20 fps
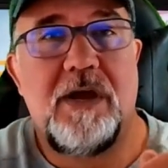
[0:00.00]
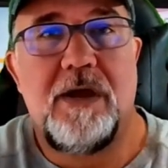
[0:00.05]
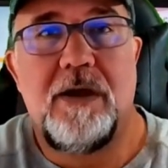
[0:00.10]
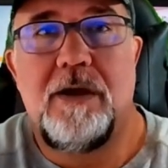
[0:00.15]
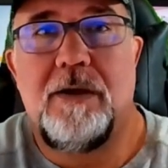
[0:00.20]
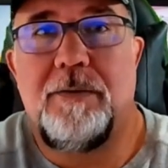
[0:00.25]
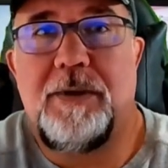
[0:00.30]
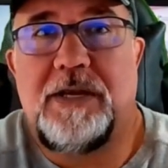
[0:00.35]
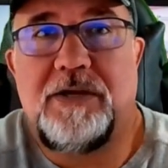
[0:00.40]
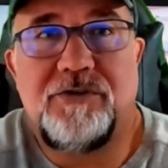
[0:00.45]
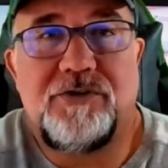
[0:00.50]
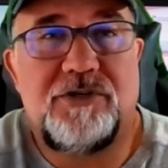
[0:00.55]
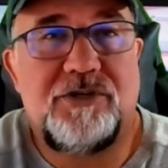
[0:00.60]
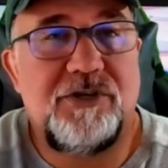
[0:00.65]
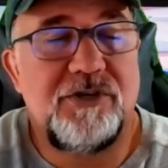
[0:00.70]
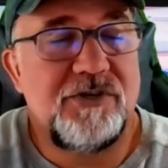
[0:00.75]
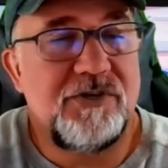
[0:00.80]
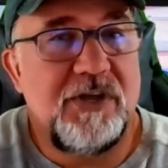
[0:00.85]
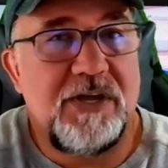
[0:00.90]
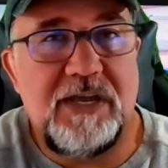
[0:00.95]
because
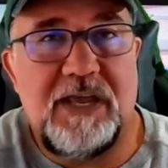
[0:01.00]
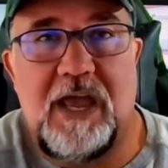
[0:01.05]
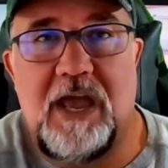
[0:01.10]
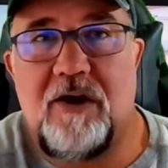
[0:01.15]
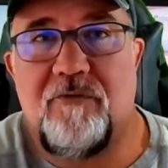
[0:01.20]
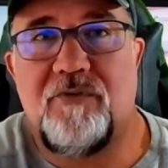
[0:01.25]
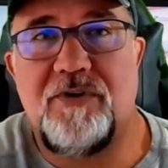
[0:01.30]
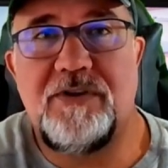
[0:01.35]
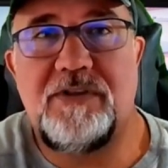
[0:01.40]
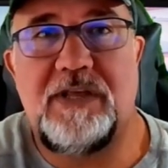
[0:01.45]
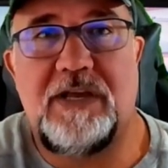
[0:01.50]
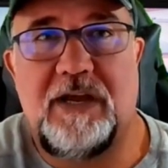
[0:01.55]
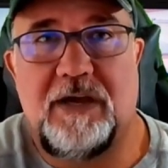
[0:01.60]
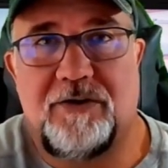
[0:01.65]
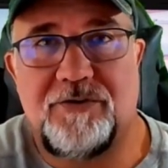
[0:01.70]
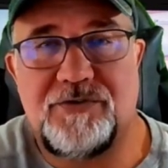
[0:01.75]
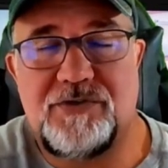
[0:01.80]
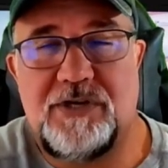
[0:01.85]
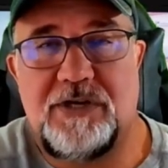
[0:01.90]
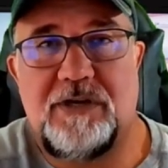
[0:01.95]
just like everything
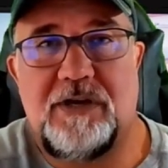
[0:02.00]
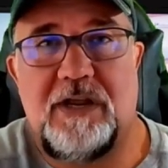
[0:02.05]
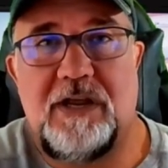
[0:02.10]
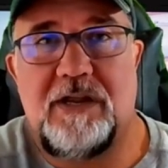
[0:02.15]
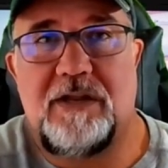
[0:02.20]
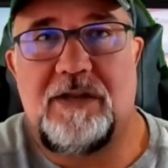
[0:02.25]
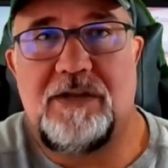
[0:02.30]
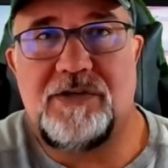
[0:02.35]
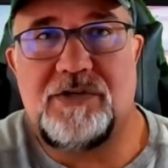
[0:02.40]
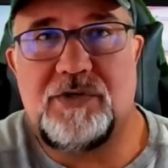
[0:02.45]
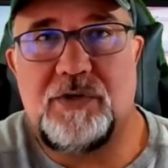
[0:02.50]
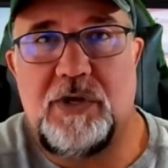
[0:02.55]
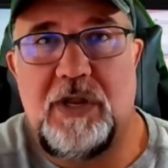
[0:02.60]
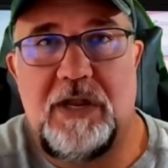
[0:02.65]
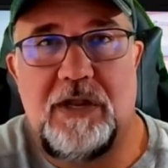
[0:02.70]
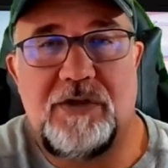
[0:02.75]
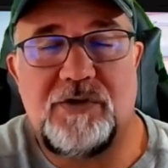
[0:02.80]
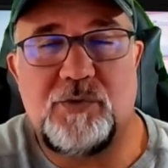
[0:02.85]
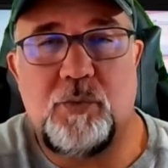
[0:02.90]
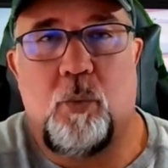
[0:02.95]
else in
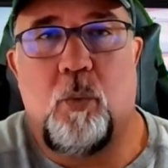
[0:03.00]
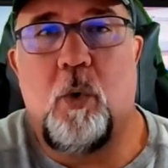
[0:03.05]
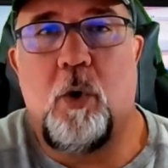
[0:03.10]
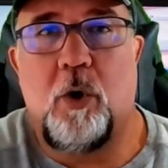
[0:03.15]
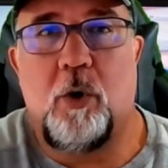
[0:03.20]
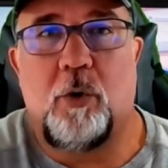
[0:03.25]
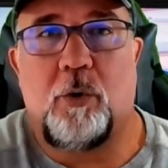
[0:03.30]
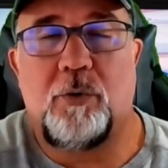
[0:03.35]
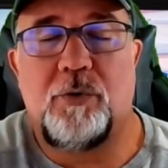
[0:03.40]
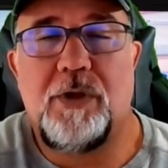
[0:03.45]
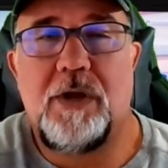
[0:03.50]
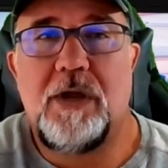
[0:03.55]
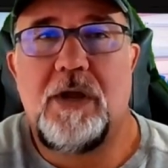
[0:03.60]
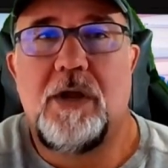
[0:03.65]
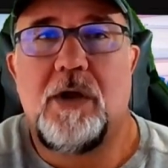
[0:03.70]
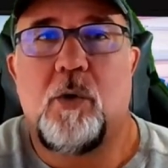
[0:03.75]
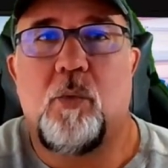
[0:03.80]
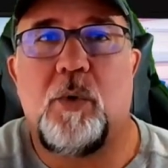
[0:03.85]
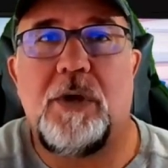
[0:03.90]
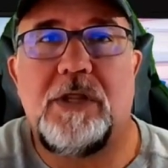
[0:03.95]
this world,
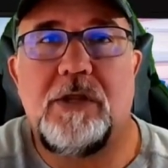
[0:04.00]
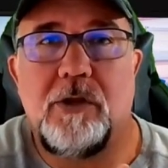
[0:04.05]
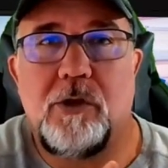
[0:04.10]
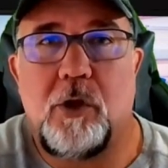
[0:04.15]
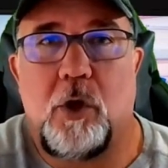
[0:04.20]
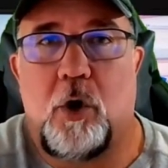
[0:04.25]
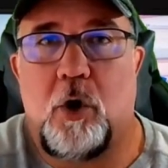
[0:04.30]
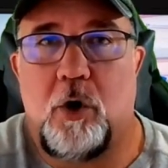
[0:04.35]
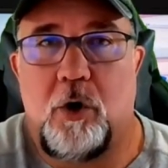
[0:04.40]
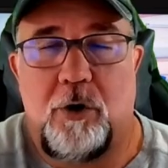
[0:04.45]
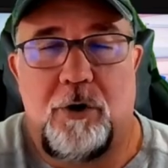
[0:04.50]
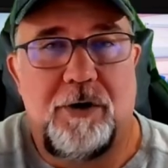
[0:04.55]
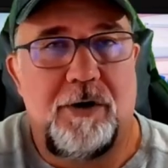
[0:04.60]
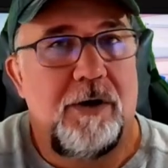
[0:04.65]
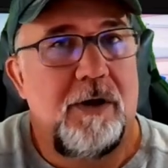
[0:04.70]
we learn.